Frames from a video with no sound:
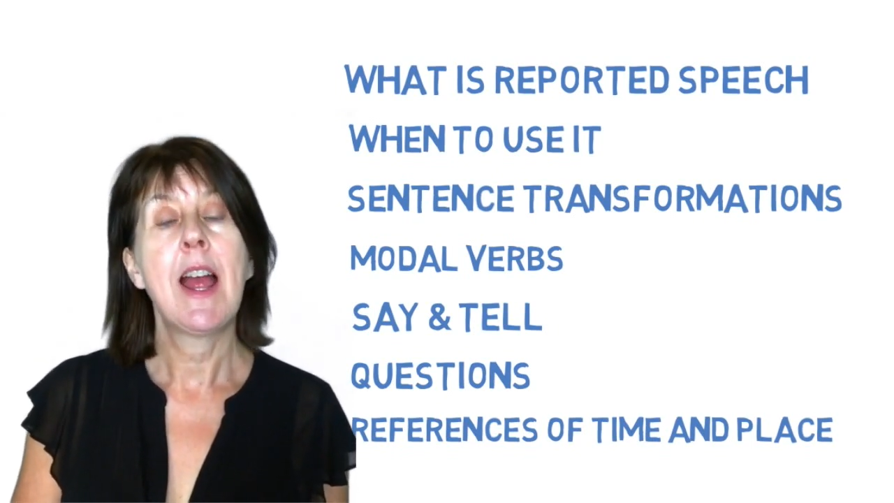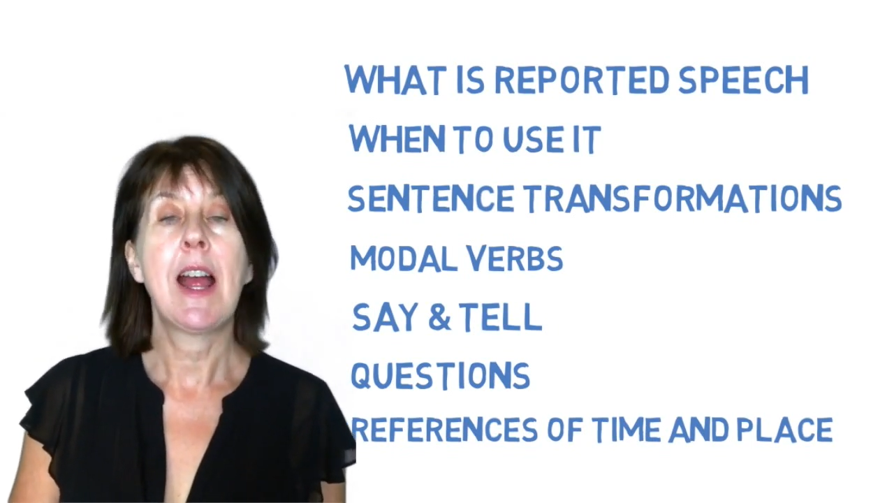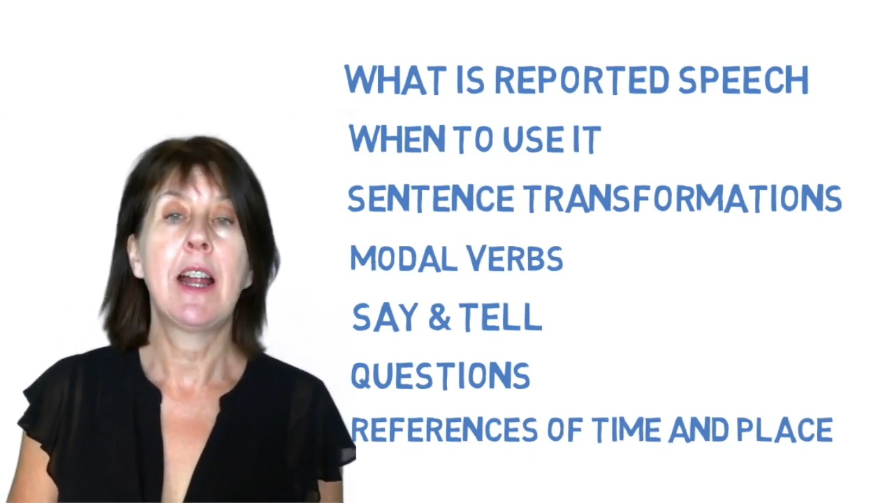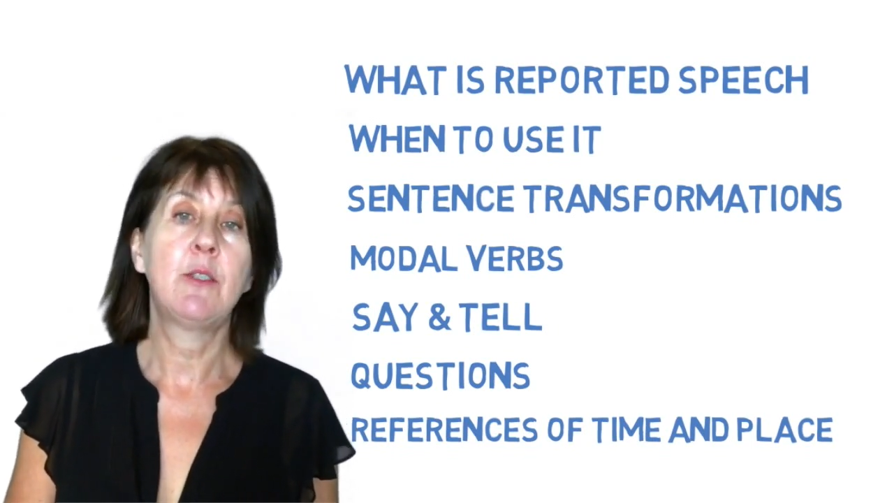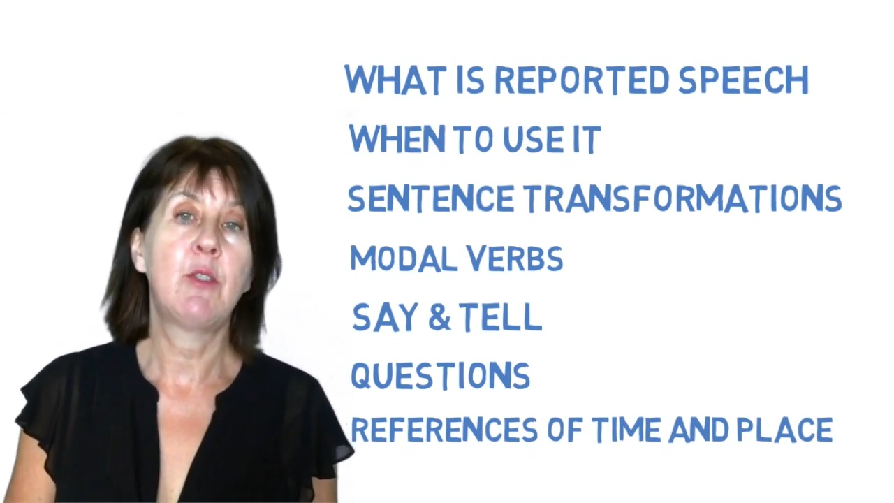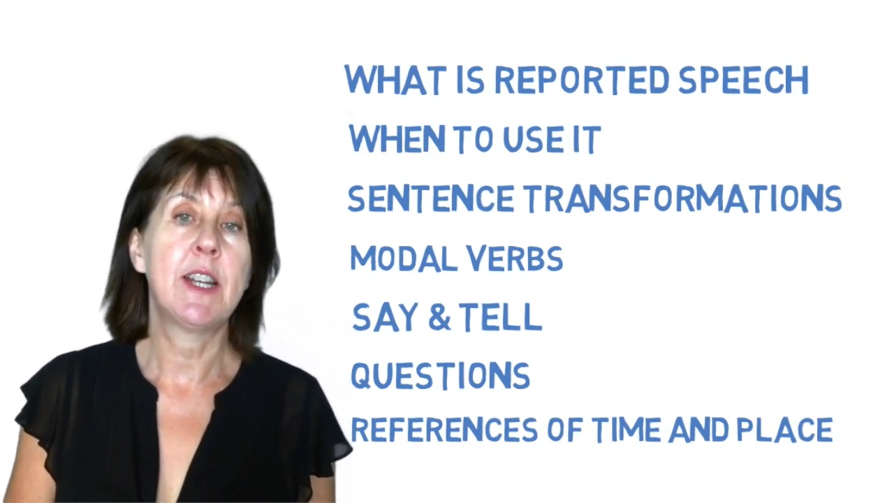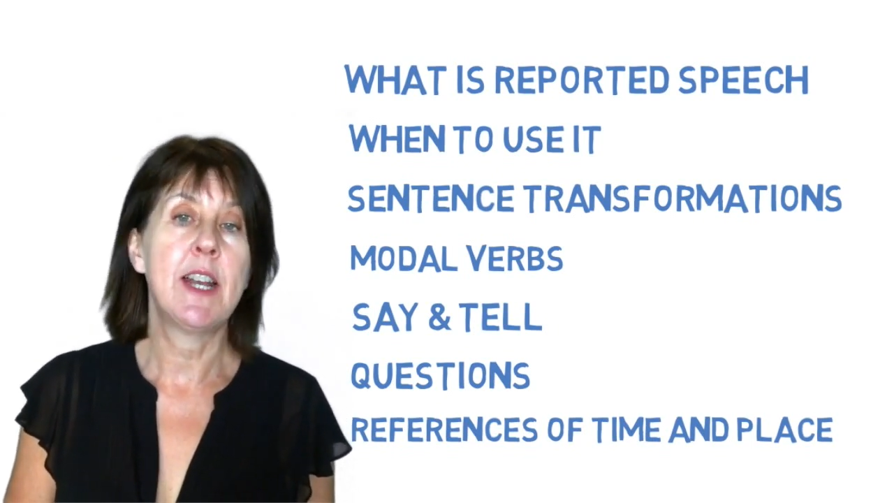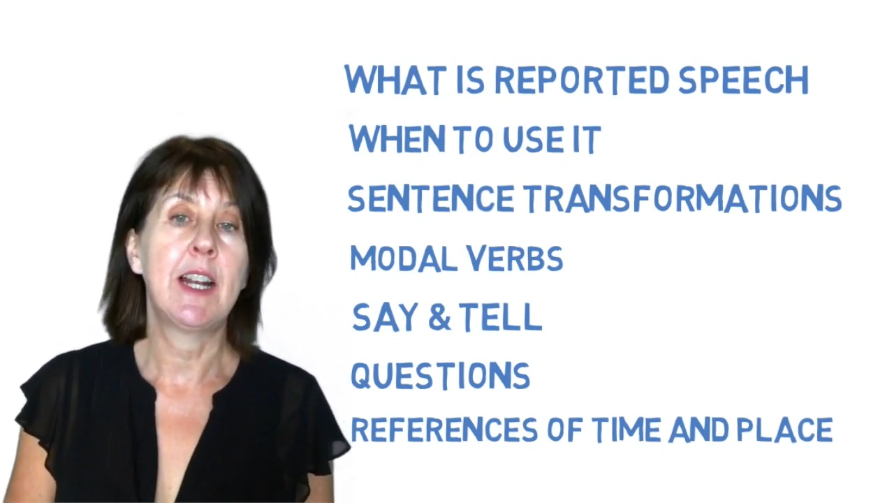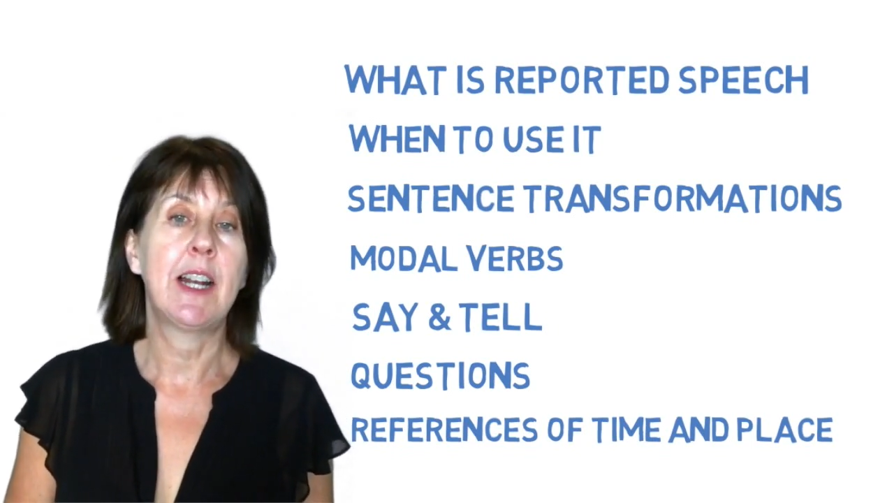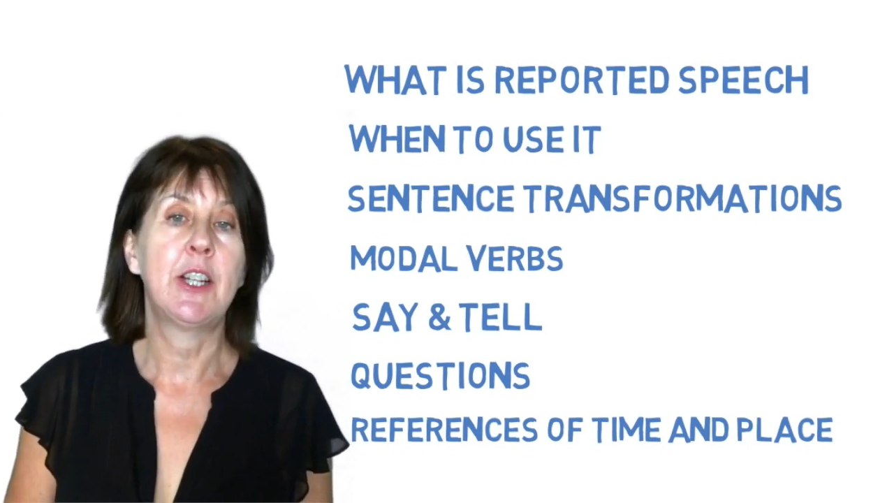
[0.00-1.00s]
and written
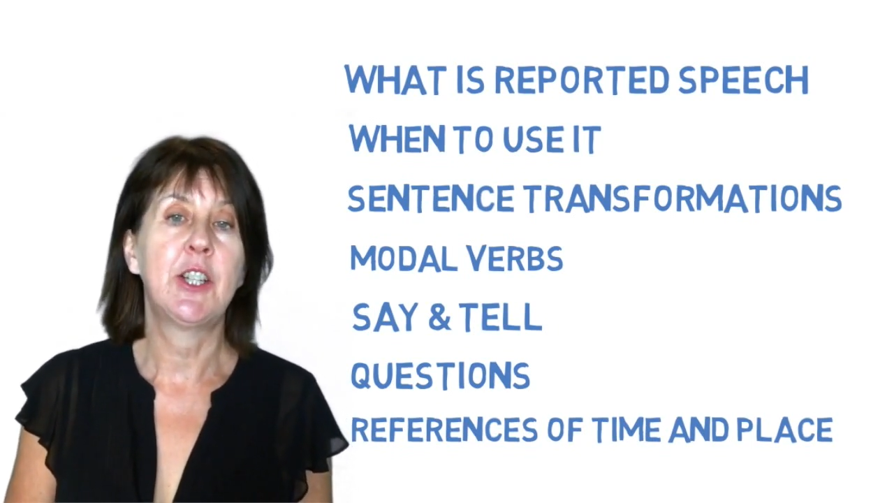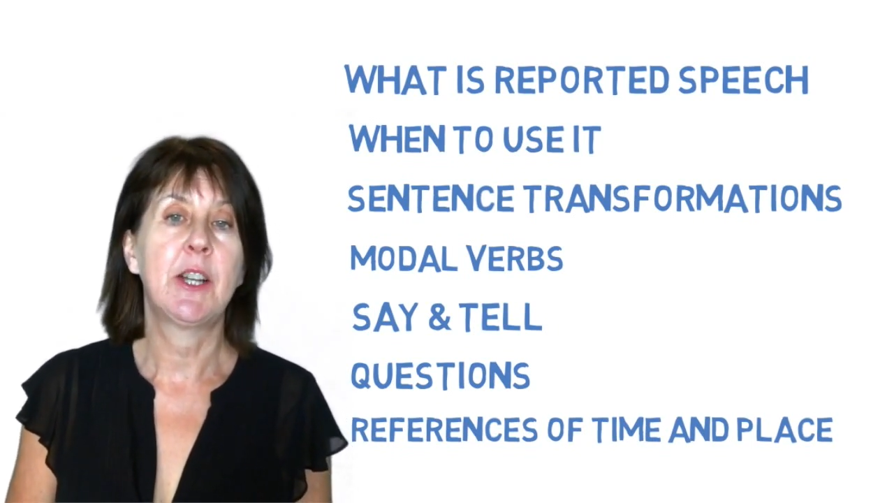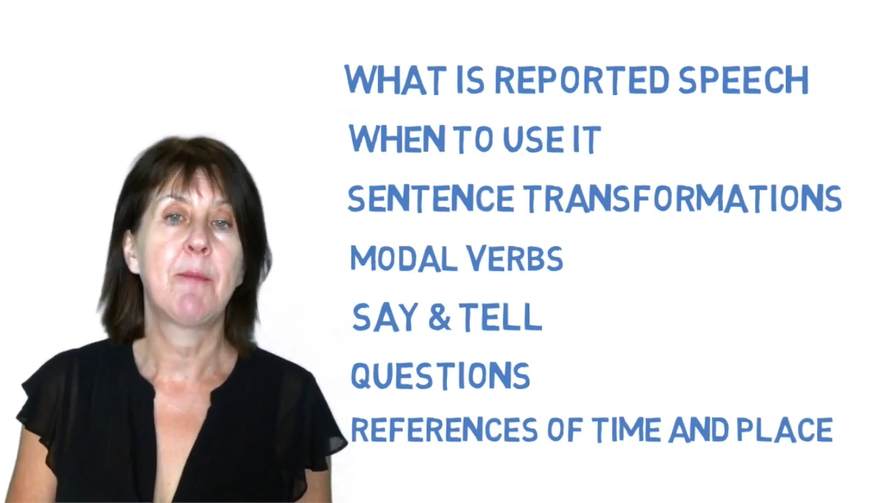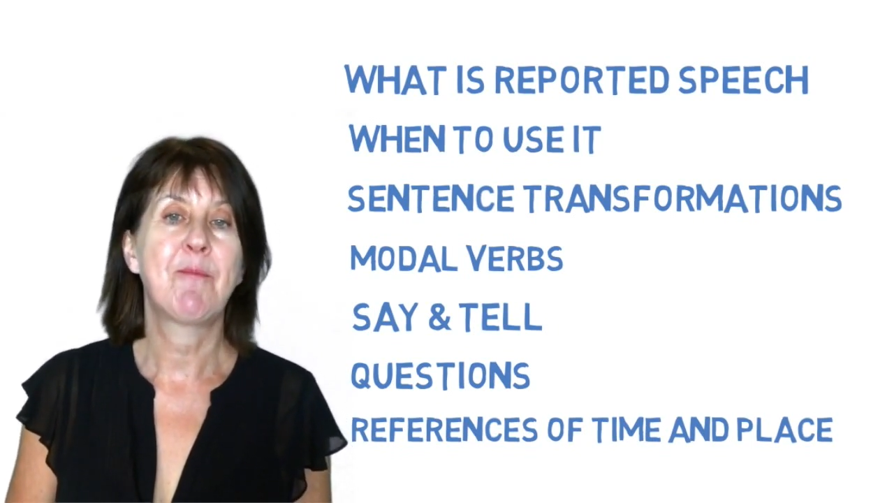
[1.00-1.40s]
English.